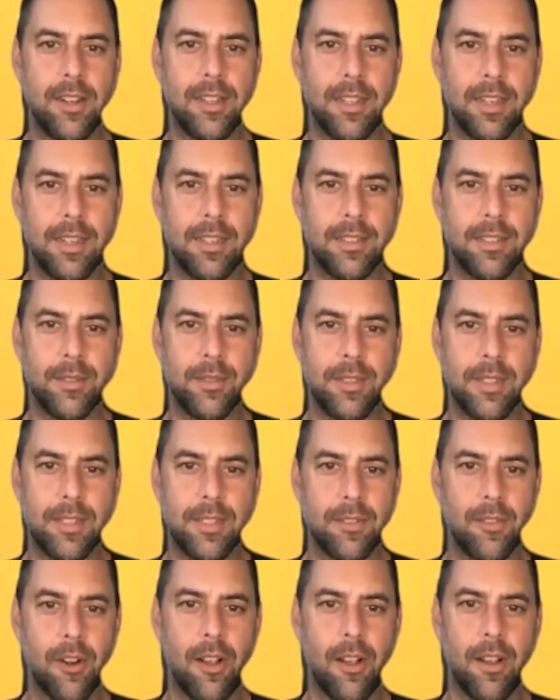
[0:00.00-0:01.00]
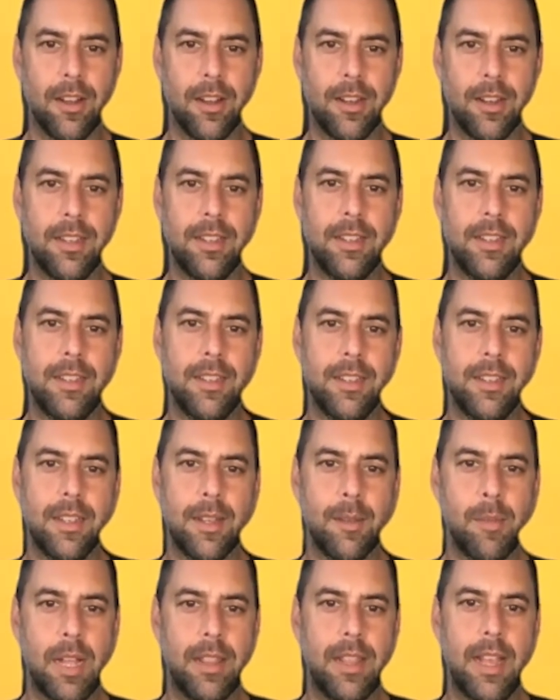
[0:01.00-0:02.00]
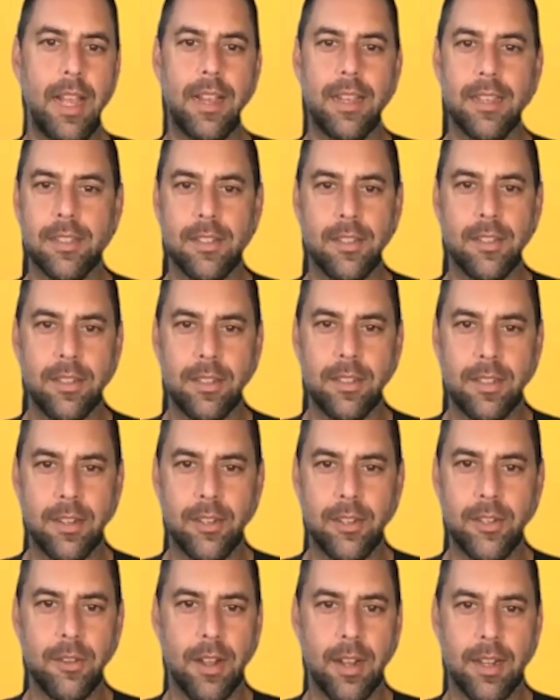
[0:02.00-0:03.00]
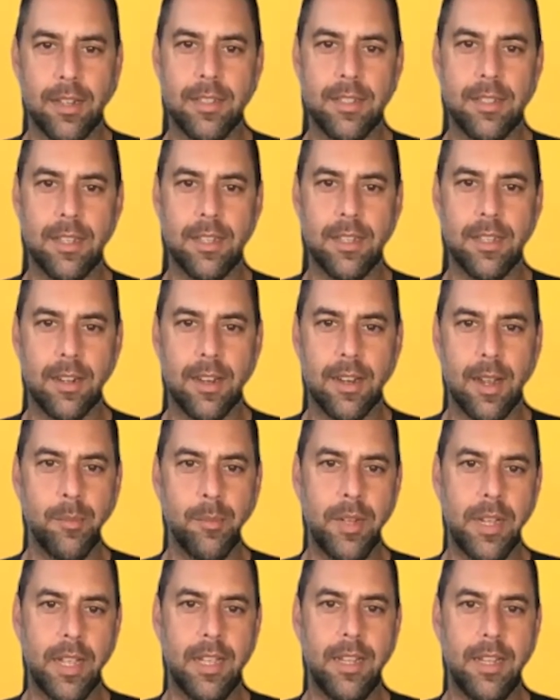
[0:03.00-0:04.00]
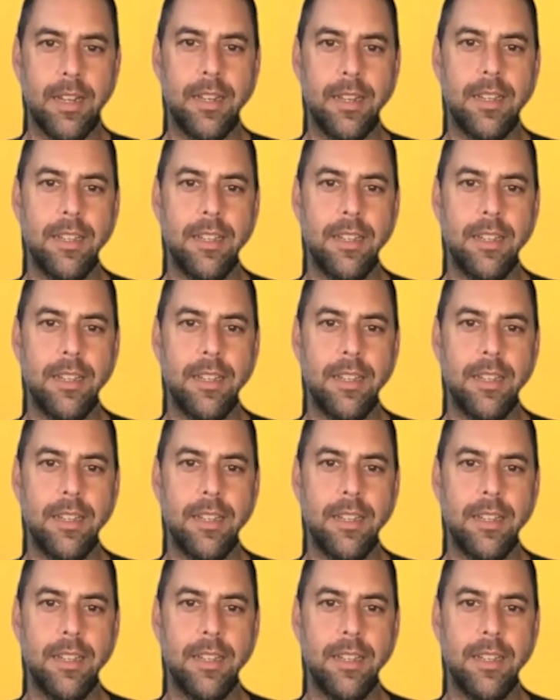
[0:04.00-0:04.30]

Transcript: I think is wrong about that because they're nuanced and they're complicated.